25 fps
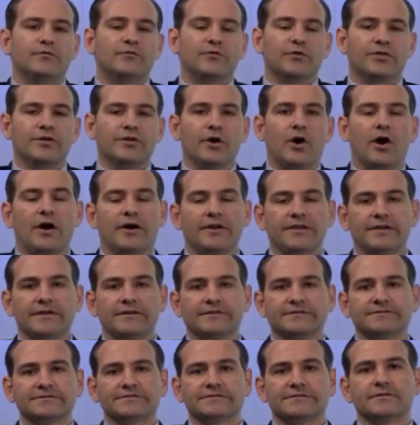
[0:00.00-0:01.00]
for the
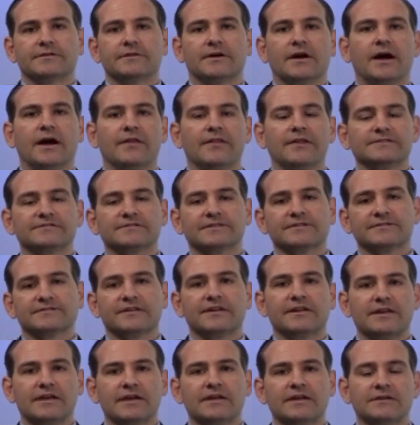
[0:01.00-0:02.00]
audience that's
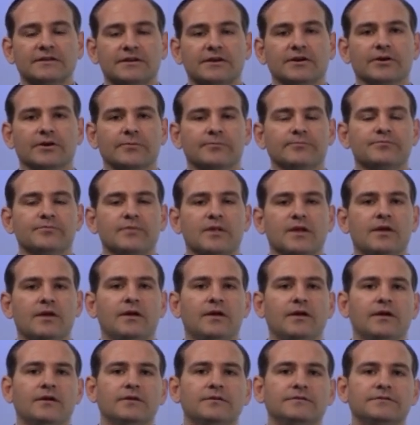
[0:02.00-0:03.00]
listening in here,
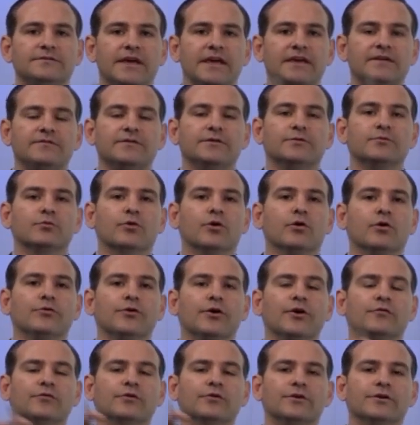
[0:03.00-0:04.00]
David rolled
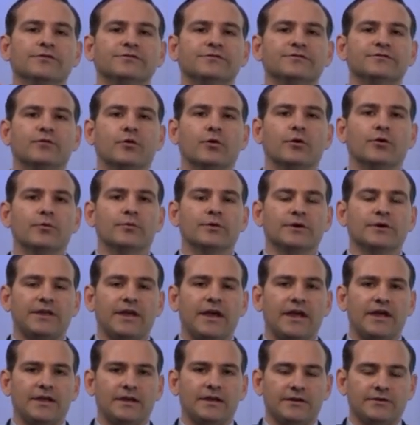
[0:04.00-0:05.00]
over his
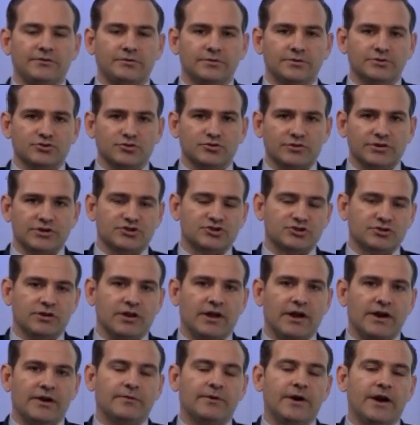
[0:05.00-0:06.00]
401k into a traditional
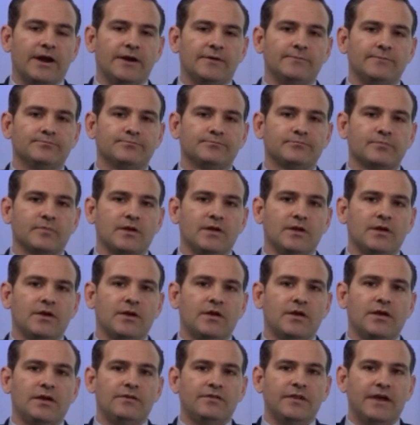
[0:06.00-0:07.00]
IRA.
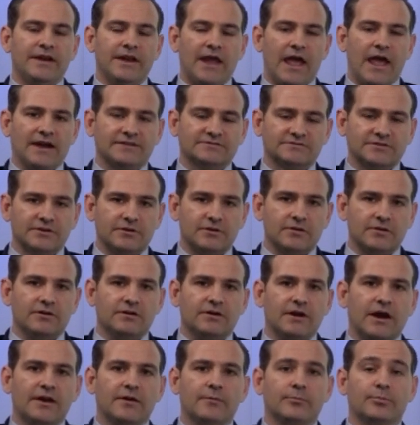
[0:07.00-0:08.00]
He then
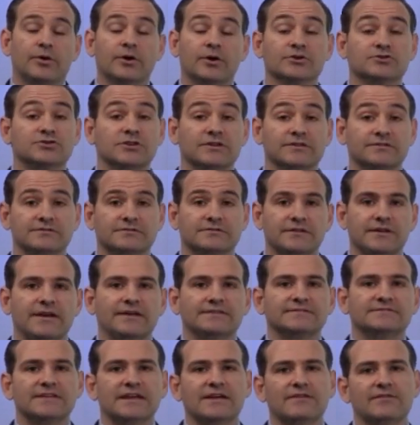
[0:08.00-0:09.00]
executed on a purchase. And
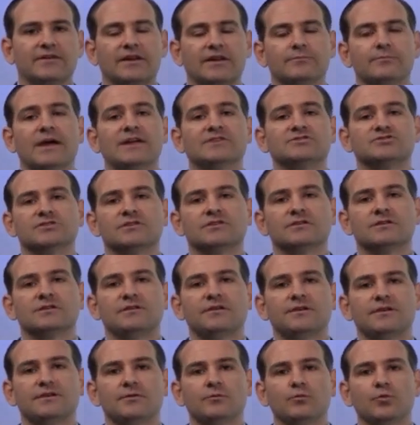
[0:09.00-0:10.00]
as David had mentioned,
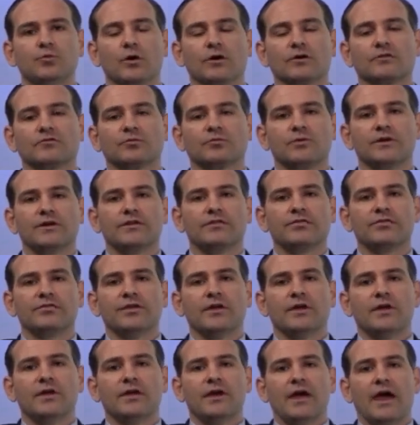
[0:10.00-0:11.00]
he worked with
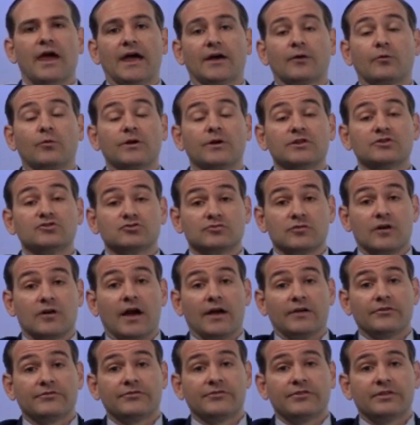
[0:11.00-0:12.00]
Equity
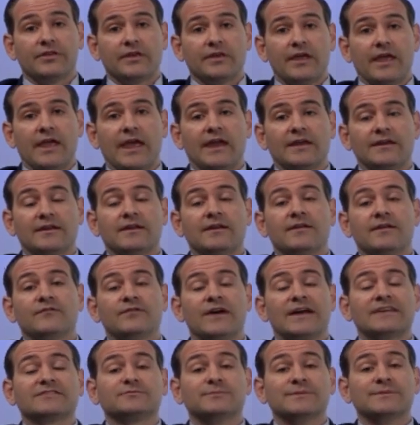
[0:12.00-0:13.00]
Trust and an
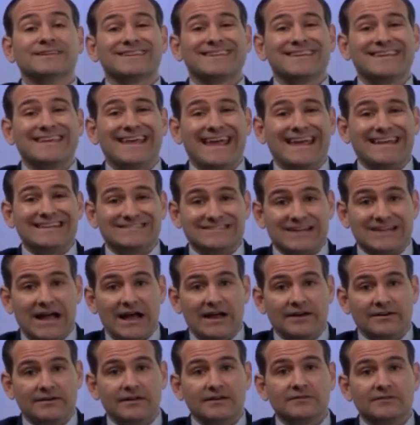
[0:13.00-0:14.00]
investment
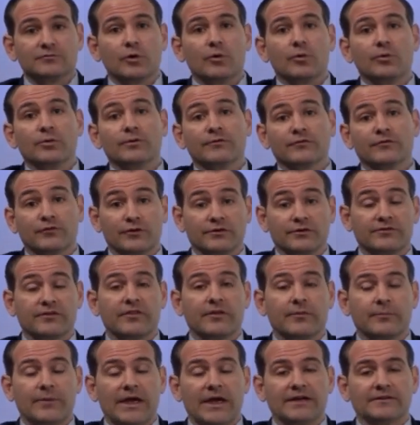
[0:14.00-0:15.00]
liaison, is what we refer to
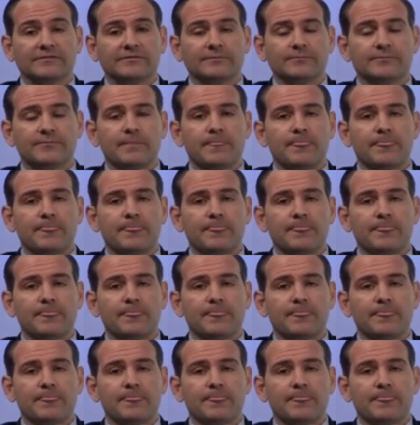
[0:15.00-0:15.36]
them as,